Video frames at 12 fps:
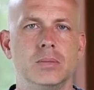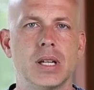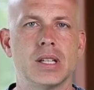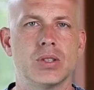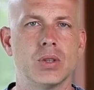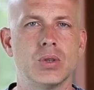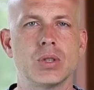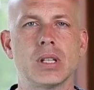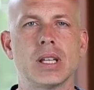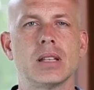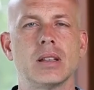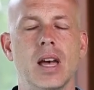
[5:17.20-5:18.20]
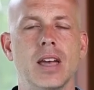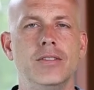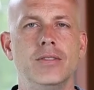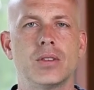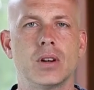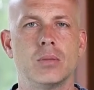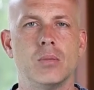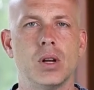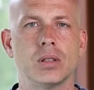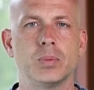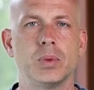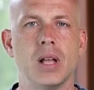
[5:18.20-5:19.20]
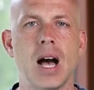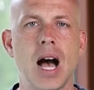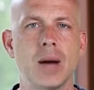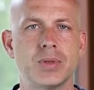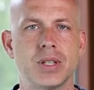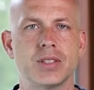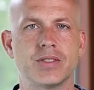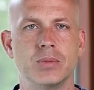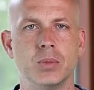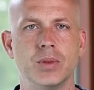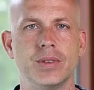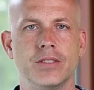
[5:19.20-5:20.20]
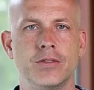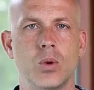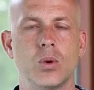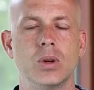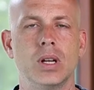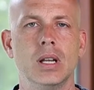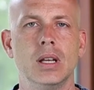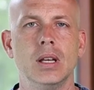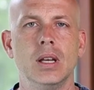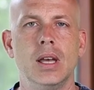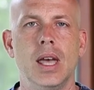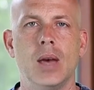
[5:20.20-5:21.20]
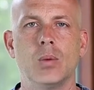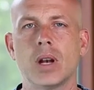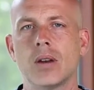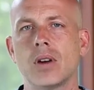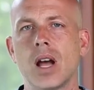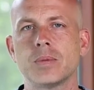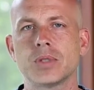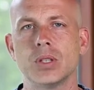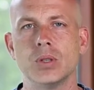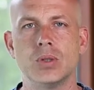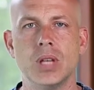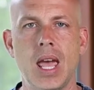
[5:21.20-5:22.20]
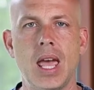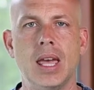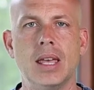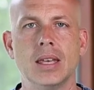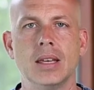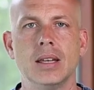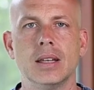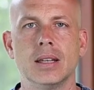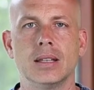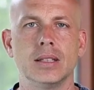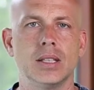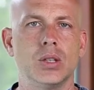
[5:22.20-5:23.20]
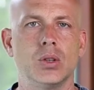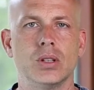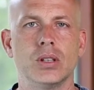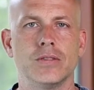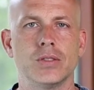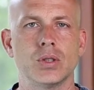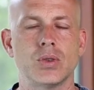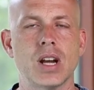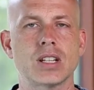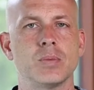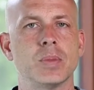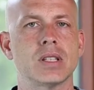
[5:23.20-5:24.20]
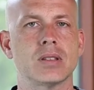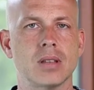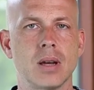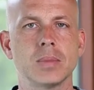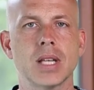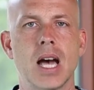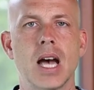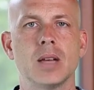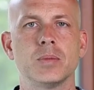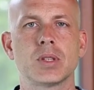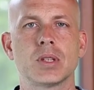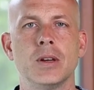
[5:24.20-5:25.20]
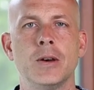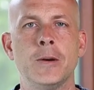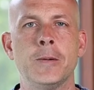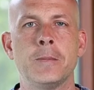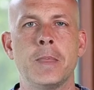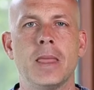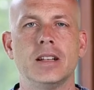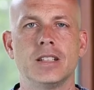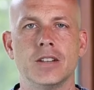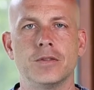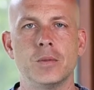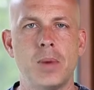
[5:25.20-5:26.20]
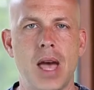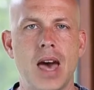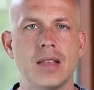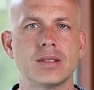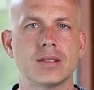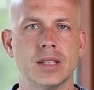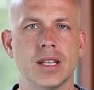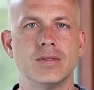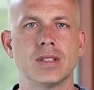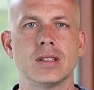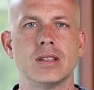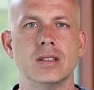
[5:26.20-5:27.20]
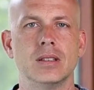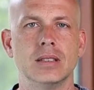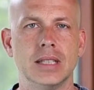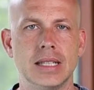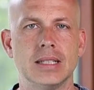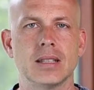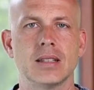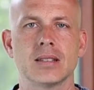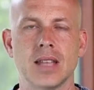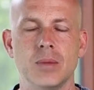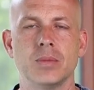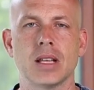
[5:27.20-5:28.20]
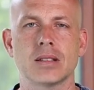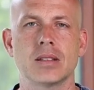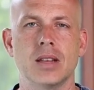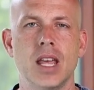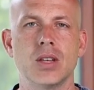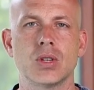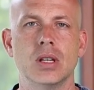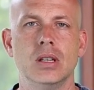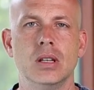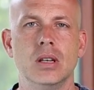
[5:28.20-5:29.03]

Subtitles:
Because usually in life, there are multiple options for moving forward. And whatever option you take can lead you in a different direction, but sometimes different paths lead to the same destination.